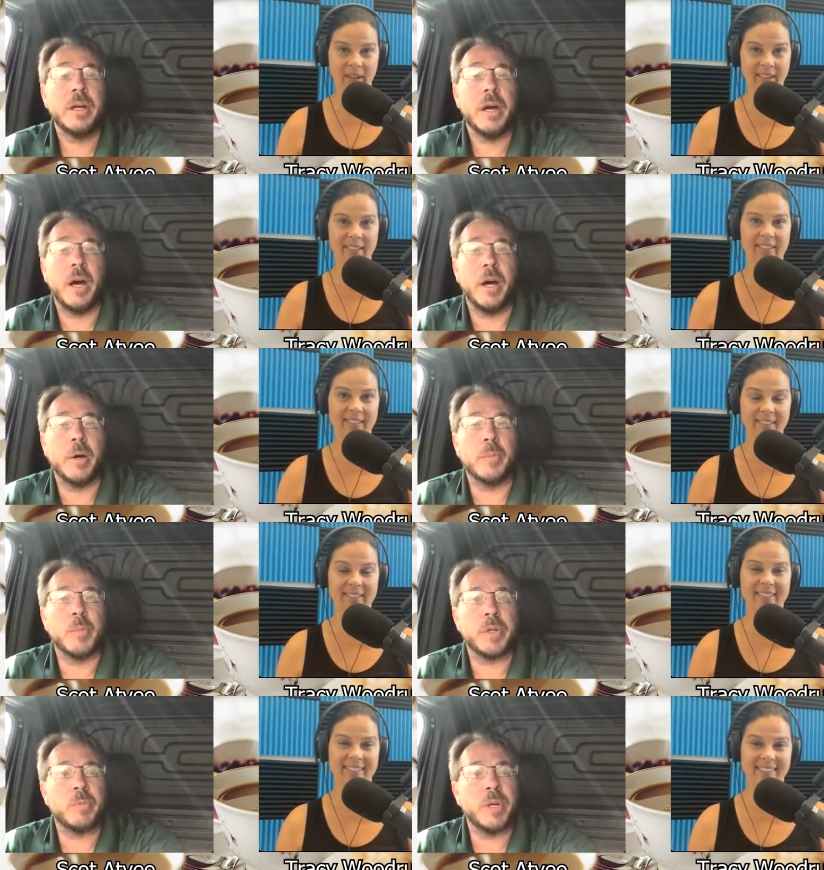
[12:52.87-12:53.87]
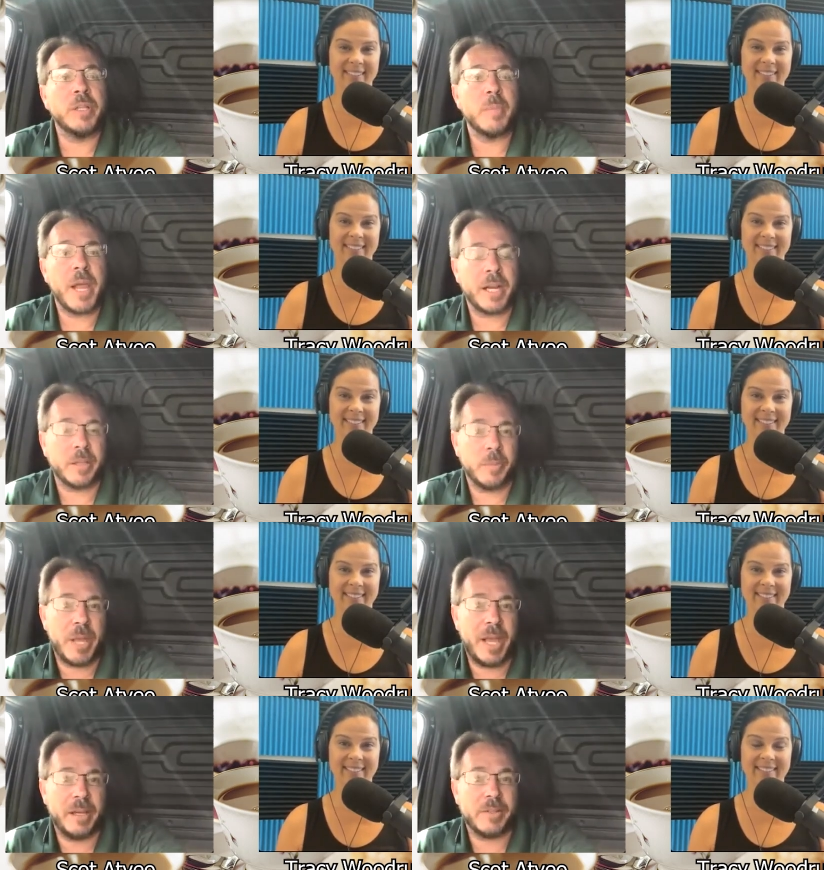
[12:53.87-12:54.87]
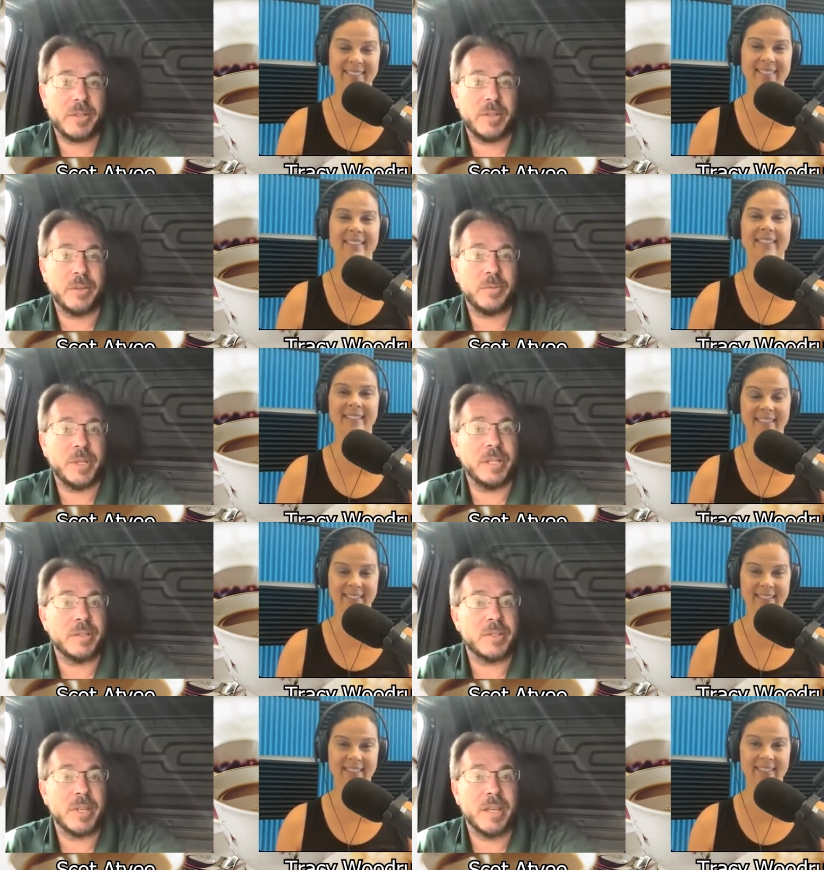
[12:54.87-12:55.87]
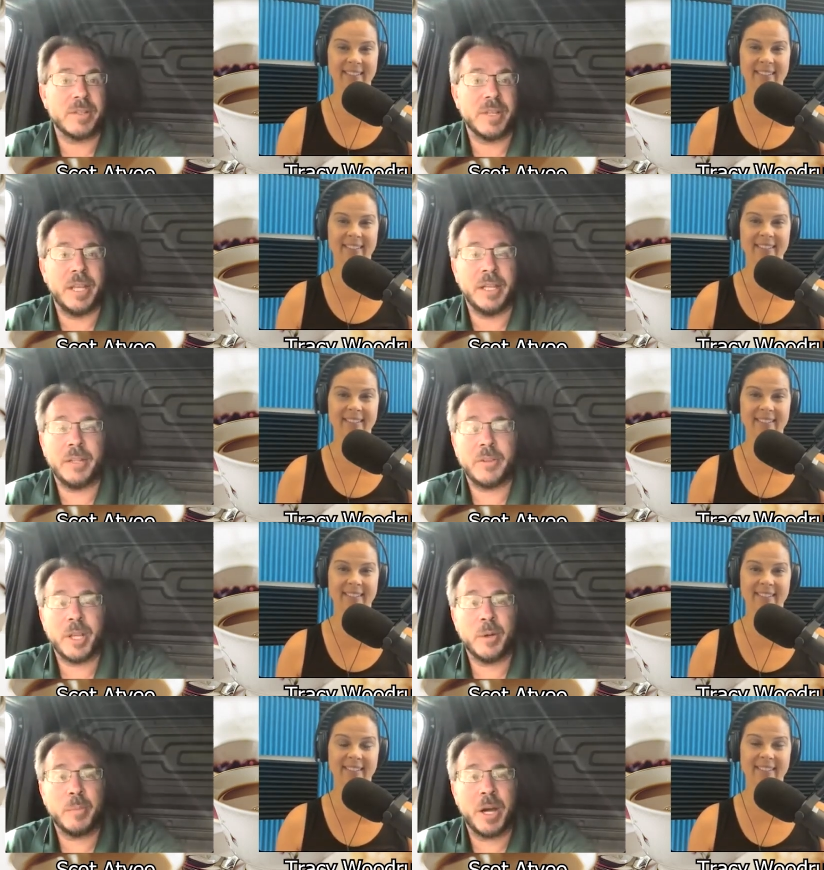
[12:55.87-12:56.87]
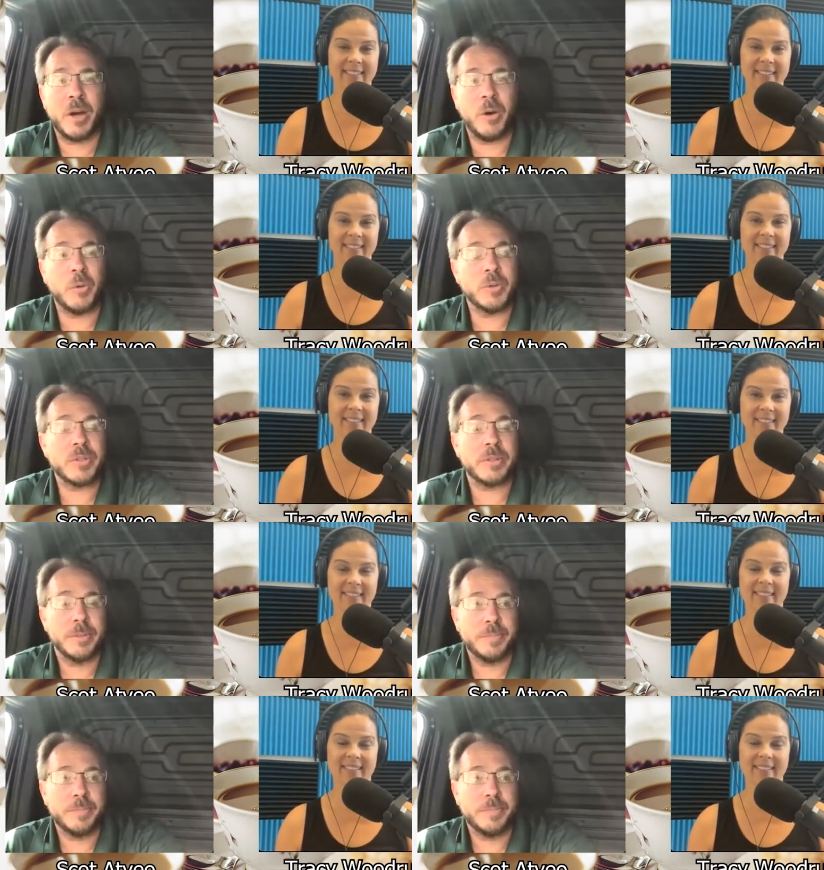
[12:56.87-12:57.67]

Speaker 1: Okay. Um, but read the back of the bags. If it says anything about